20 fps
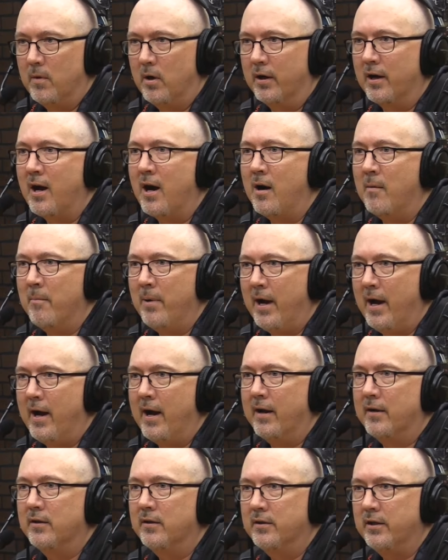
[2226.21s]
a
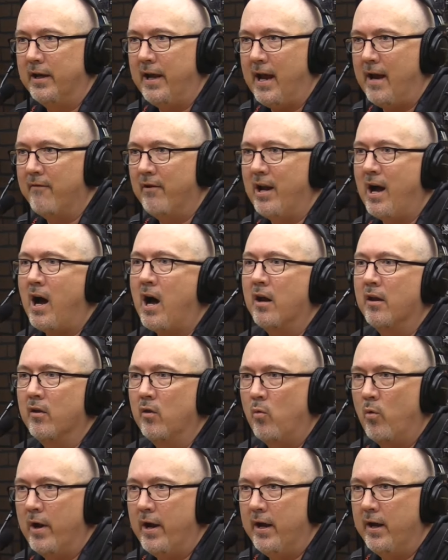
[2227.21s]
compact, to have it out of
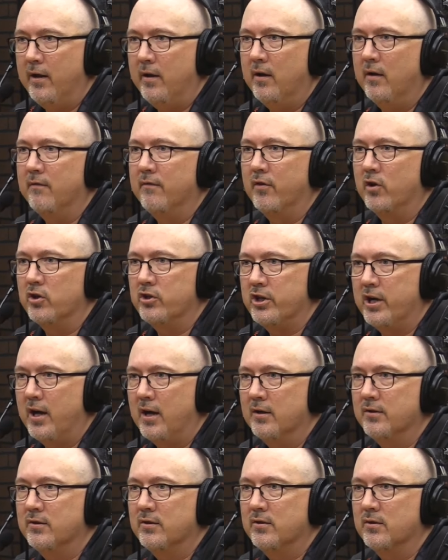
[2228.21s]
the way of their
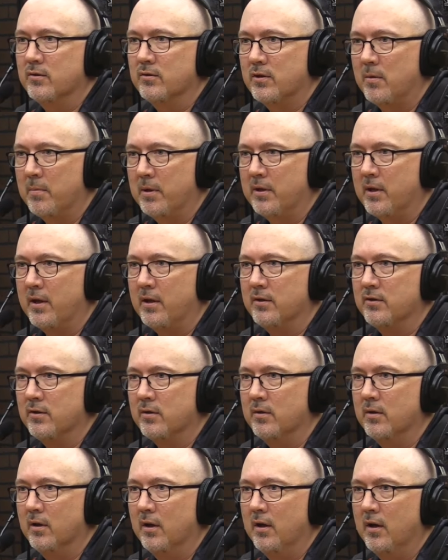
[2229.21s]
chest. So something that
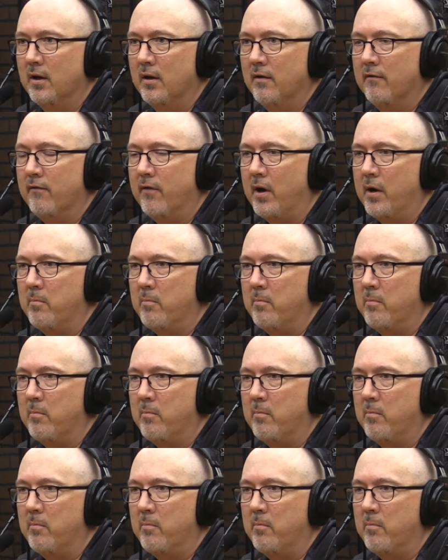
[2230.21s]
isn't yeah.